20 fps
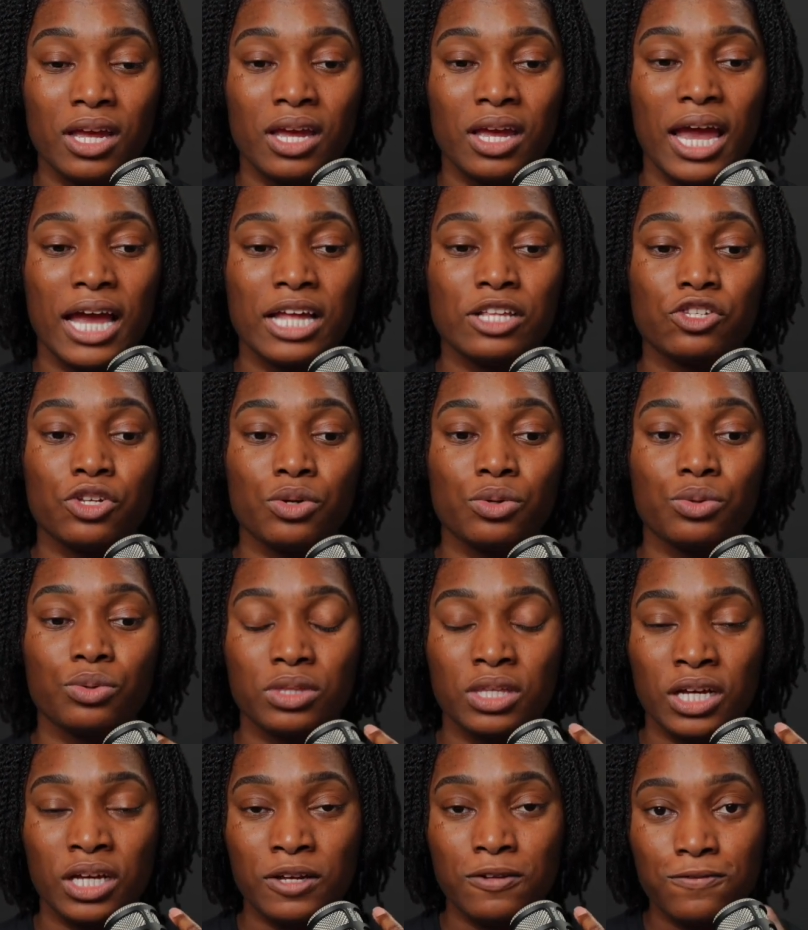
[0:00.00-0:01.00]
And so
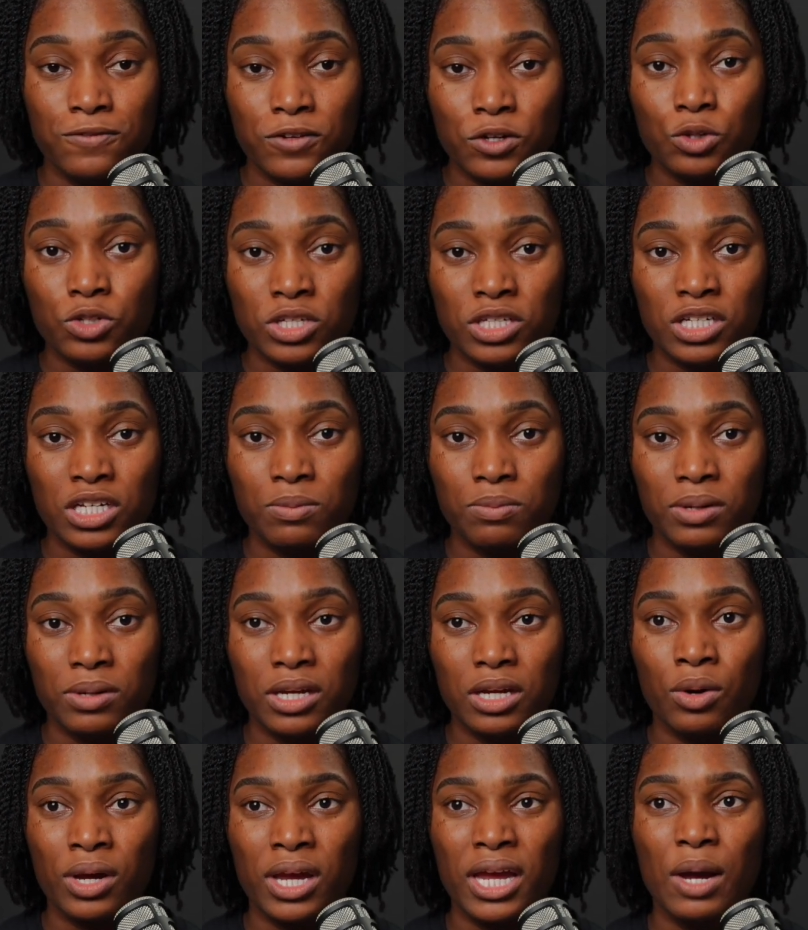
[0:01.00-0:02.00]
the confusion can be,
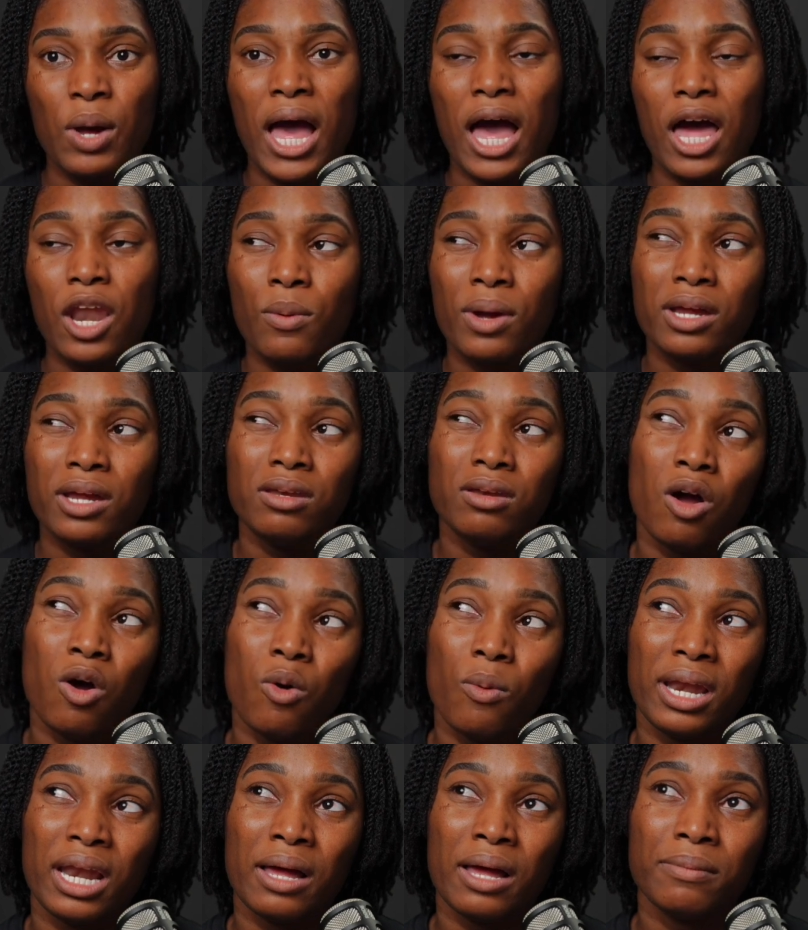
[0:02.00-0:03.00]
okay, how do I know
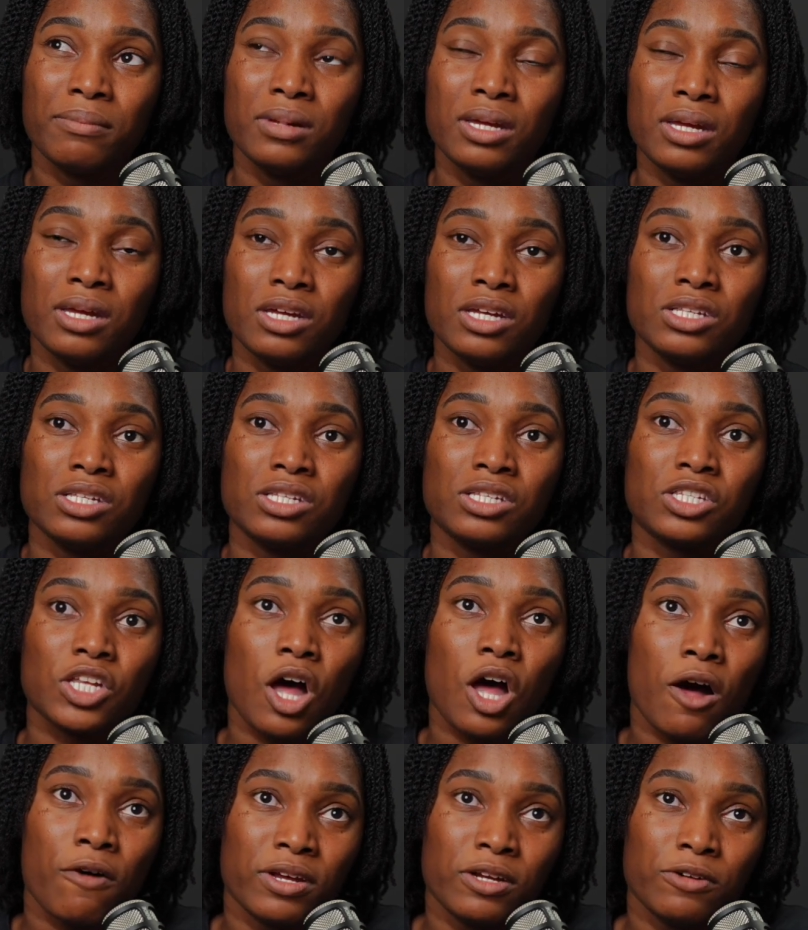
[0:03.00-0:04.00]
when I'm
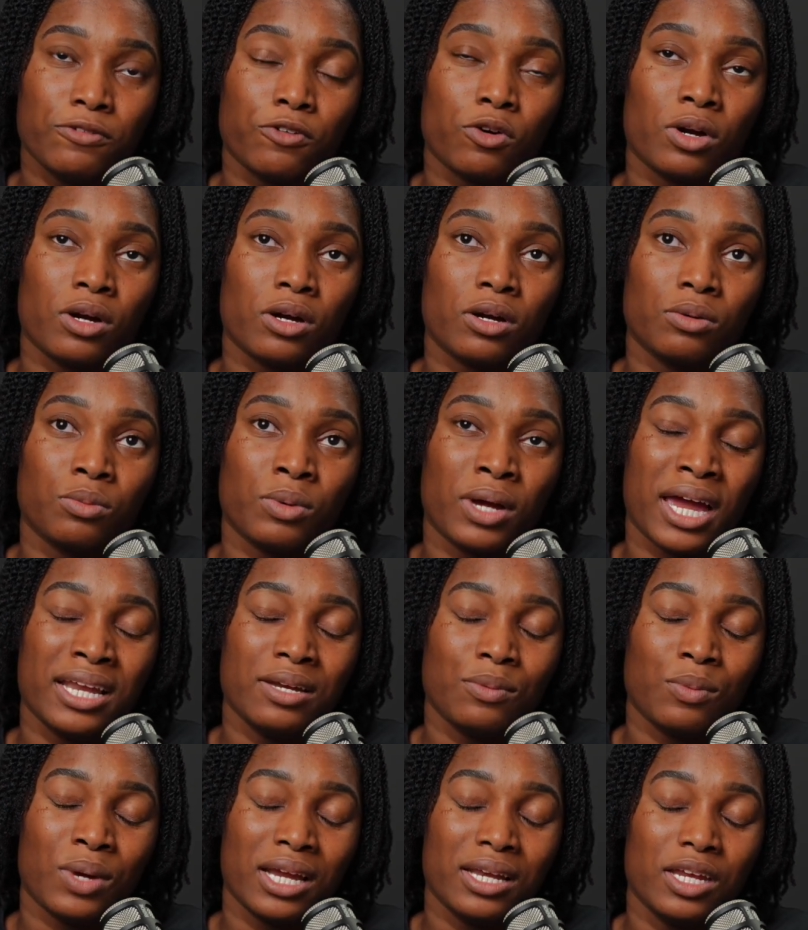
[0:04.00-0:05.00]
solving for when
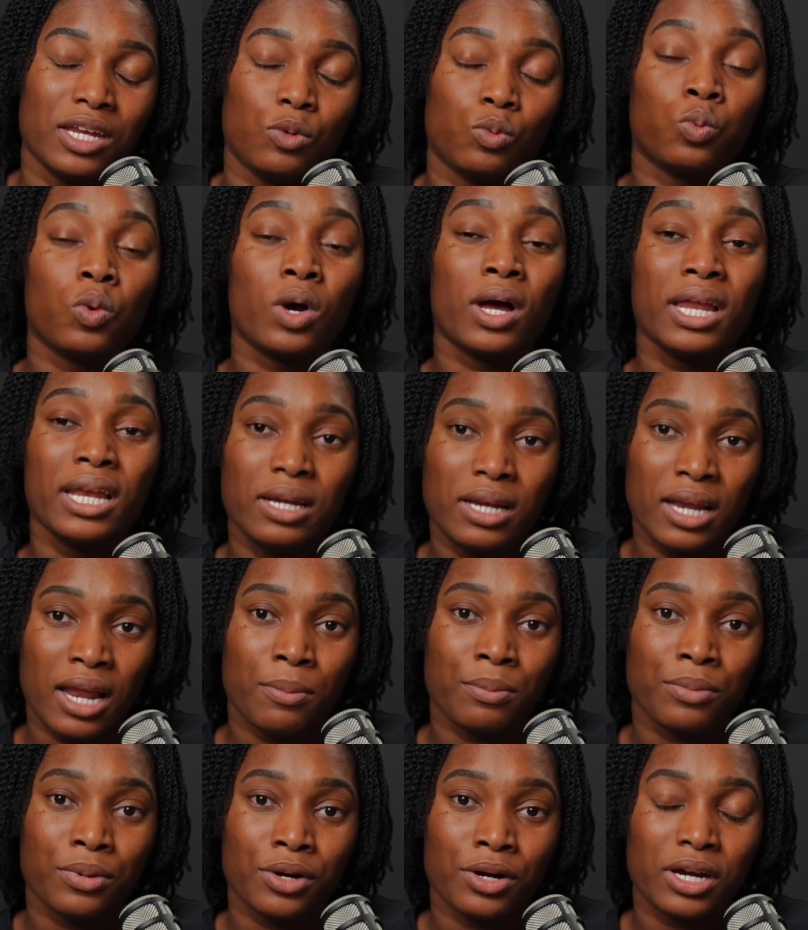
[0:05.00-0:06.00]
I need one
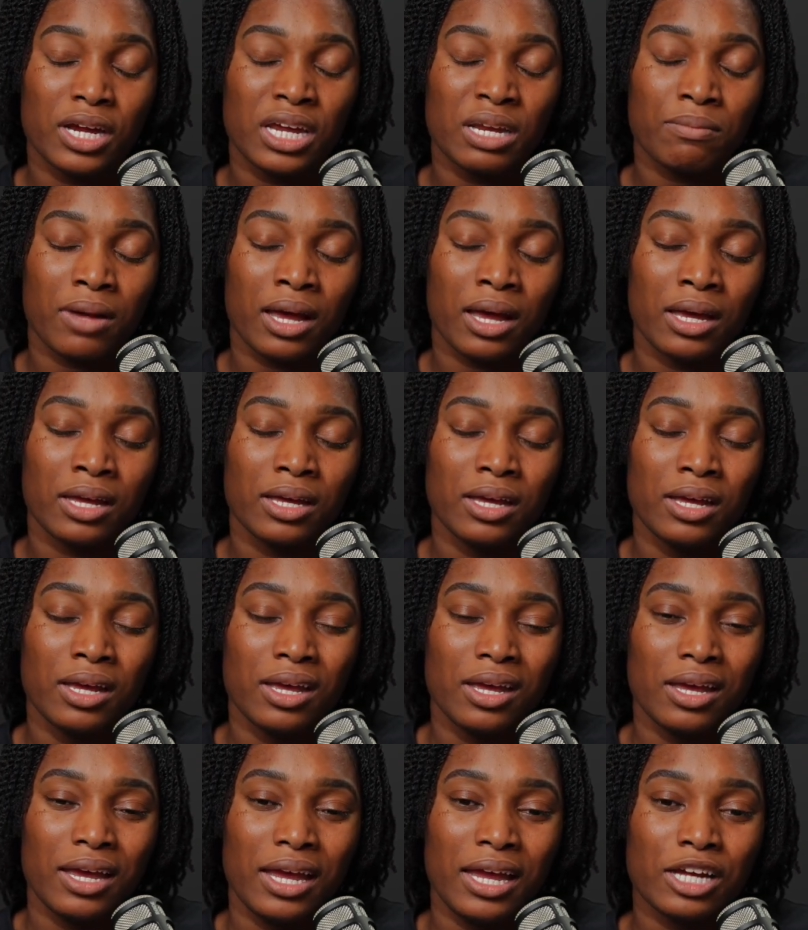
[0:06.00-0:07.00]
number in my
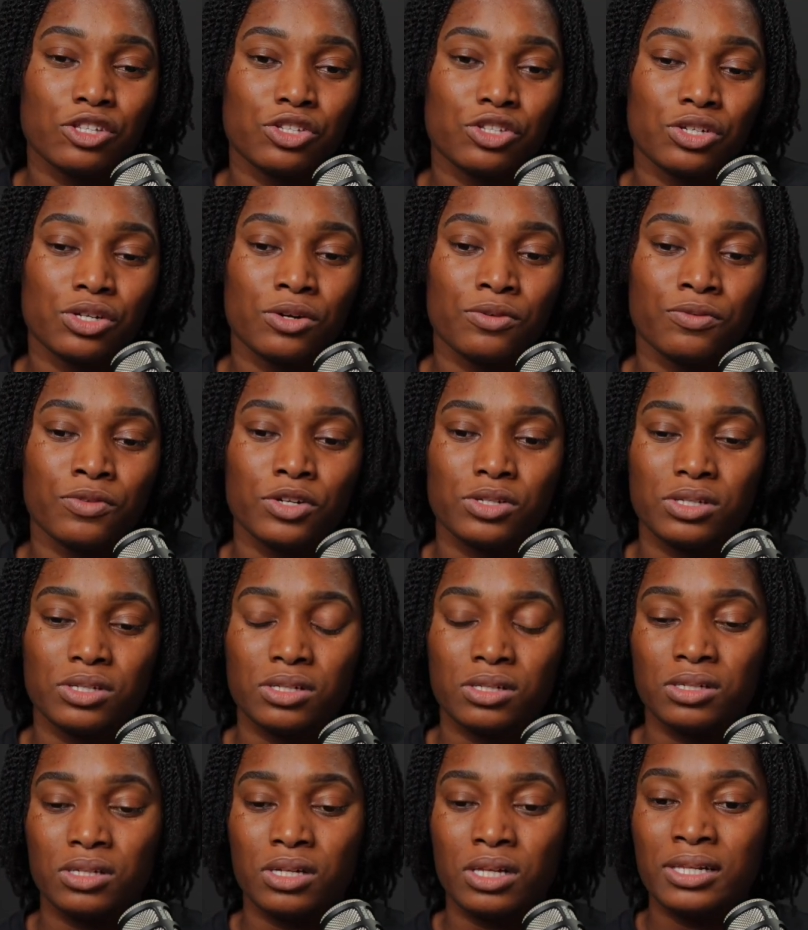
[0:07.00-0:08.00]
answer
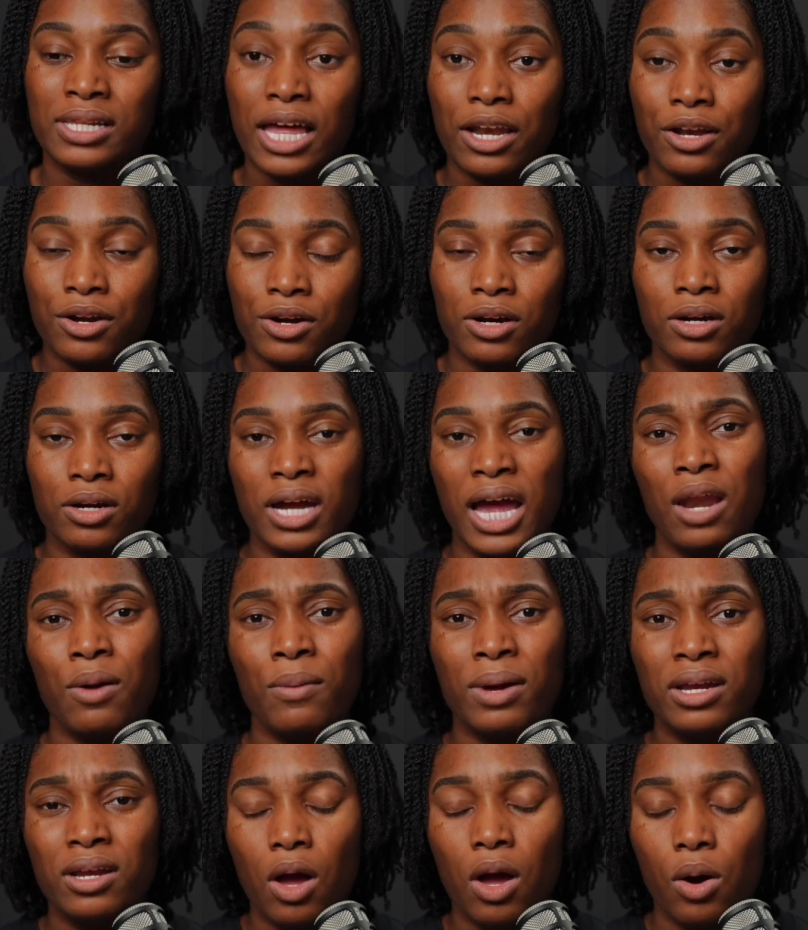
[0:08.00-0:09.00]
versus a letter? How do
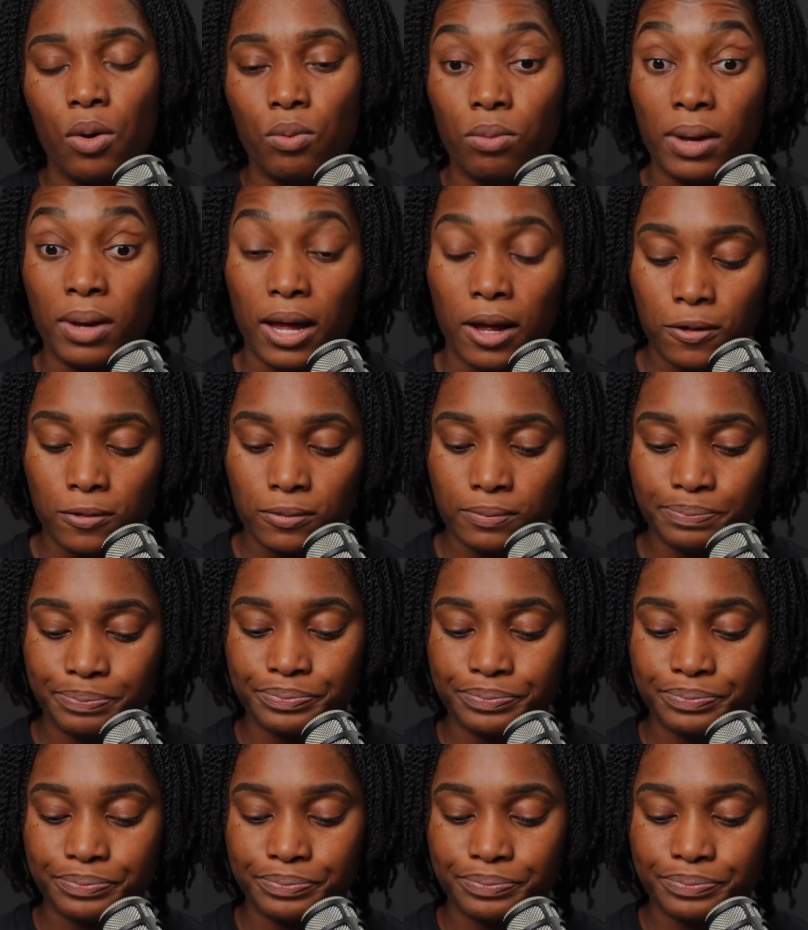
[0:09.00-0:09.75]
I know? Well,